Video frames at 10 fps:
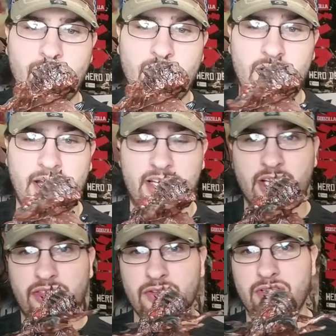like
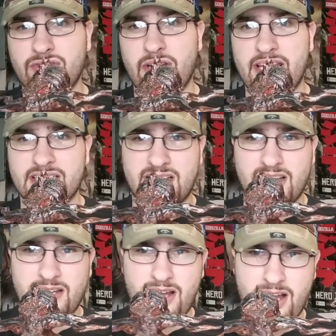Cthulhu is
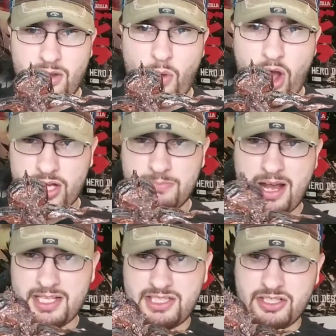a water
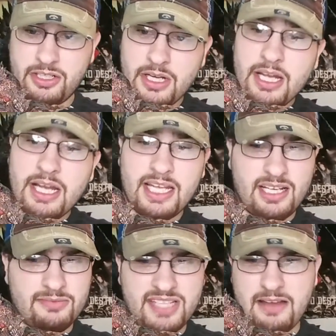monster. He
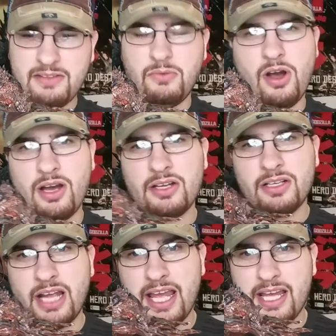comes out of the
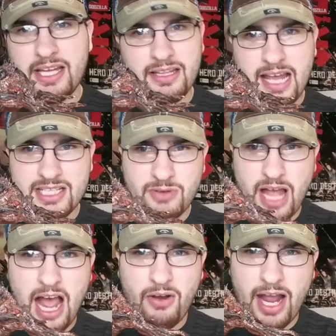water, and that's
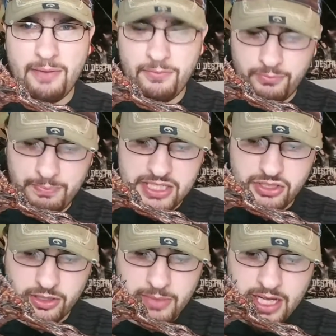how I
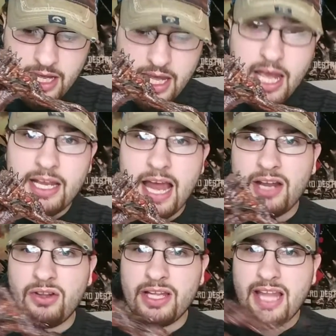picture him. Not
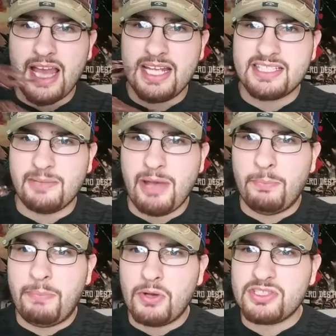only that, is the
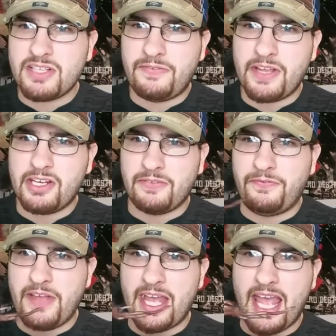Malebolgia figure
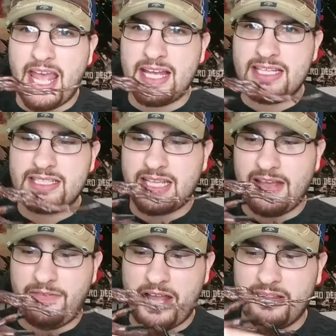fit, as
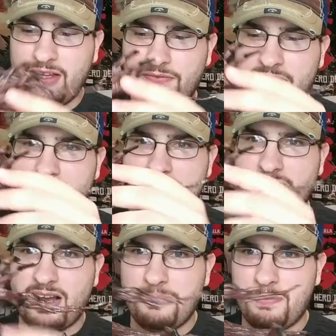if I lift this
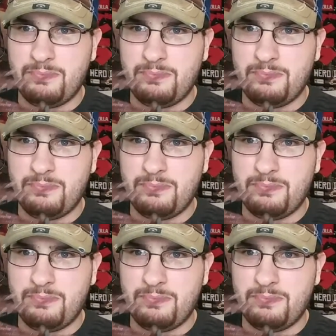up,